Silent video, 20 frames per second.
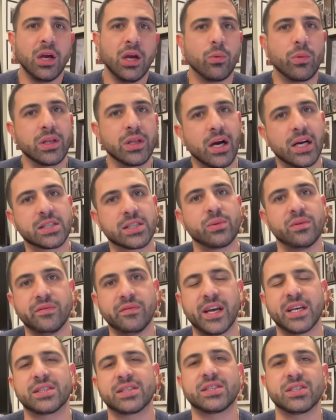We like to
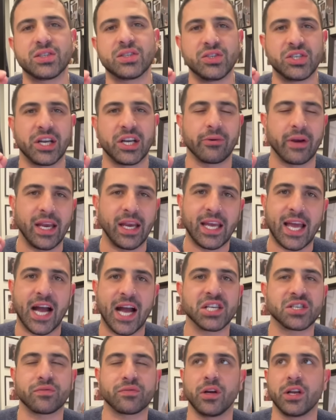invest is to generate
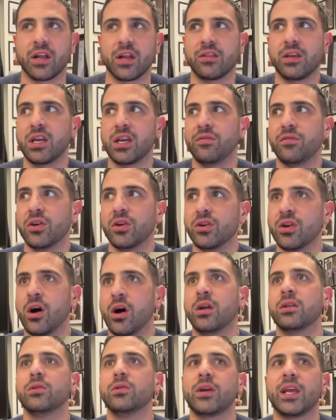cash flow. And I think if you're
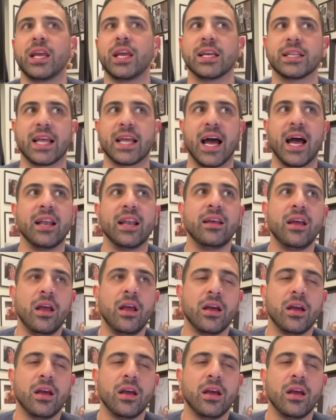not looking at that,